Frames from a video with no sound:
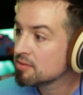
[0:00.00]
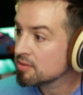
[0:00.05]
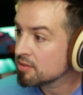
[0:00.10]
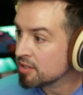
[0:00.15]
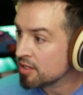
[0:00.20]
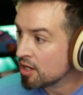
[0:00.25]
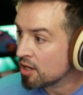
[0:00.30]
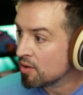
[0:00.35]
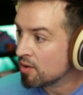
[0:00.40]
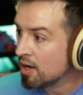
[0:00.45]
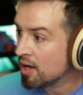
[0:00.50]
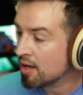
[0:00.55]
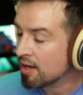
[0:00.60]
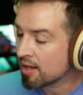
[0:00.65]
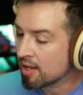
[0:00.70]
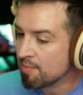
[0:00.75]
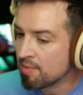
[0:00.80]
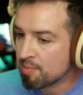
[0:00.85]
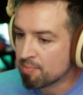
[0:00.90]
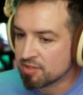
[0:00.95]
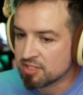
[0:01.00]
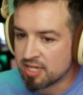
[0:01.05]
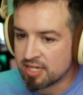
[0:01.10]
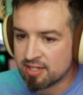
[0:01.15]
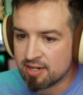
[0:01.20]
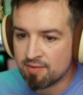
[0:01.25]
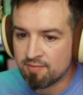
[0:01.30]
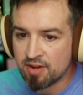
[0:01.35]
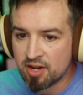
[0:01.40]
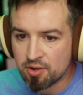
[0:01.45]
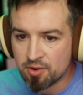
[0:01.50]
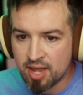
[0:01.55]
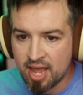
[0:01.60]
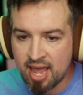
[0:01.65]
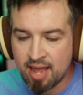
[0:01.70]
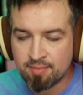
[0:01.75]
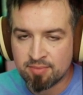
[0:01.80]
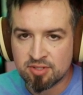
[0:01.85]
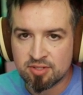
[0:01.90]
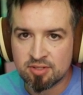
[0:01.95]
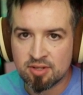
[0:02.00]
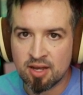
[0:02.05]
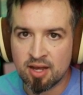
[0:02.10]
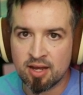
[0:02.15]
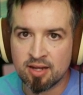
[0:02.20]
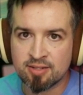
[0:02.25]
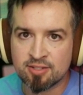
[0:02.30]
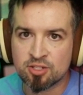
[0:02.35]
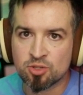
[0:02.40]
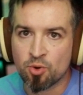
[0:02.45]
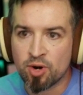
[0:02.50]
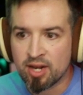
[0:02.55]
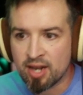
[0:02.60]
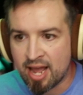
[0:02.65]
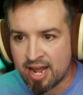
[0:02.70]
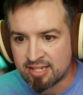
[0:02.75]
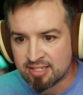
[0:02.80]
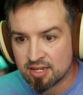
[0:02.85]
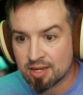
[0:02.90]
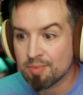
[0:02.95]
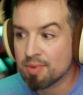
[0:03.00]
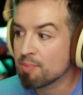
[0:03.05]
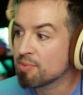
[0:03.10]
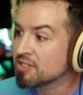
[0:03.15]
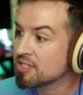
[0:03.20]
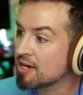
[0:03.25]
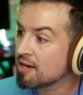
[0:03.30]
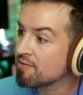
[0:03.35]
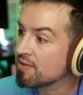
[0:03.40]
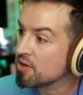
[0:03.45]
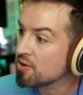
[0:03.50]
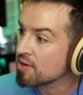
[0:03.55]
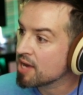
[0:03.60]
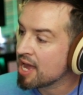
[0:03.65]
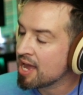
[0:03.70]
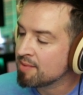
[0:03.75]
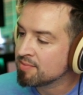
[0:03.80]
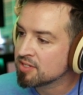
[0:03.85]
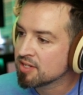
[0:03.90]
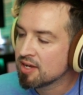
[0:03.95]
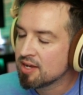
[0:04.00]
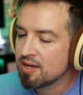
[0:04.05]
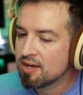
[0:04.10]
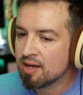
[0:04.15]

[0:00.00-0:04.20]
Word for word: you know, uh, can be presented in video games, uh, storylines that can be presented in video games.